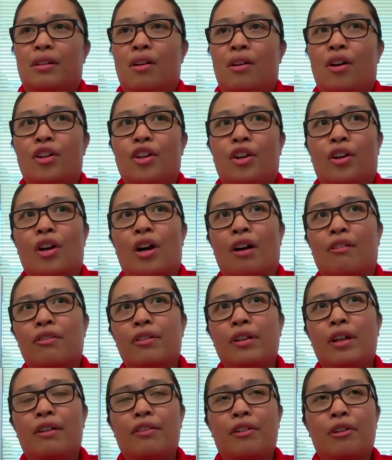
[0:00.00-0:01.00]
on your cover
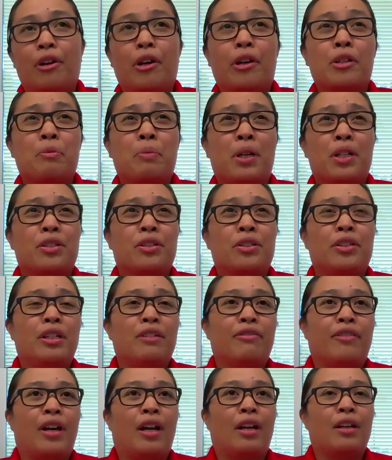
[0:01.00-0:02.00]
letter, especially
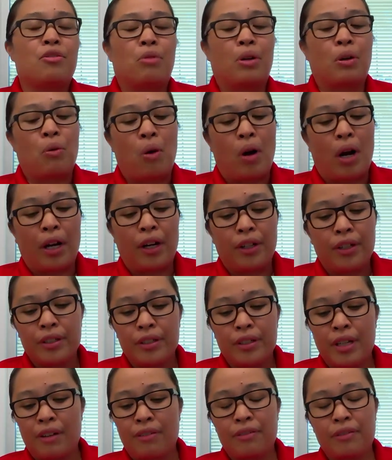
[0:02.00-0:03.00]
if that is
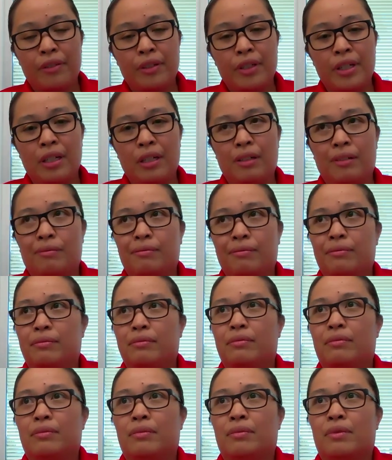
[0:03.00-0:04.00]
required, definitely
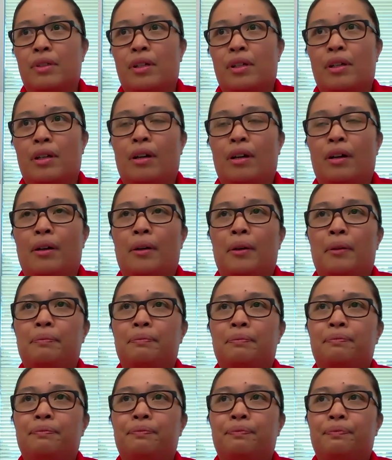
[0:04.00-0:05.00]

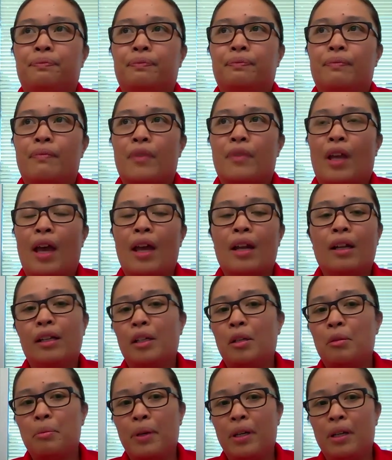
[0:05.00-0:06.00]
um add a
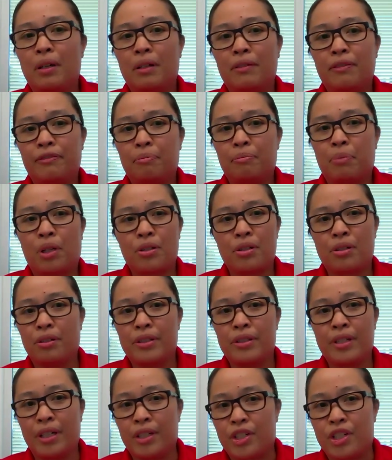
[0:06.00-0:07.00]
little bit of
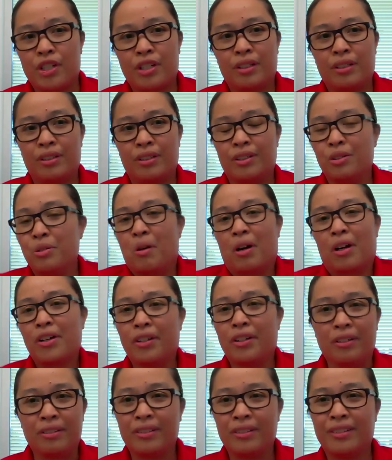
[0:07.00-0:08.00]
personal touch. Who are
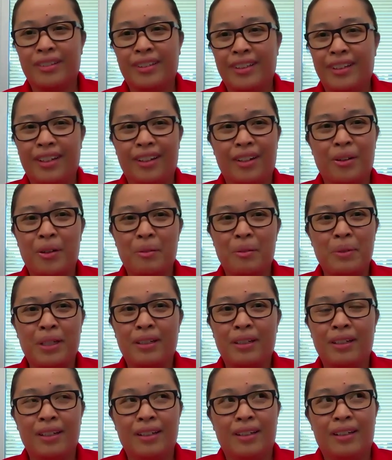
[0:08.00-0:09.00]
you? You know what I
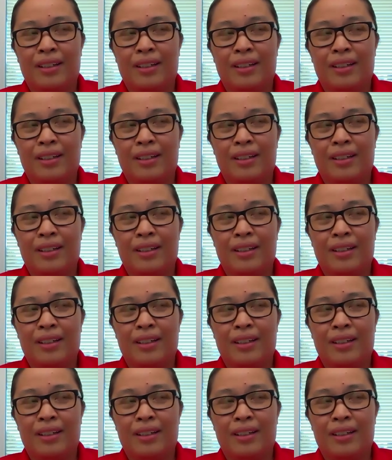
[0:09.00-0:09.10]
mean?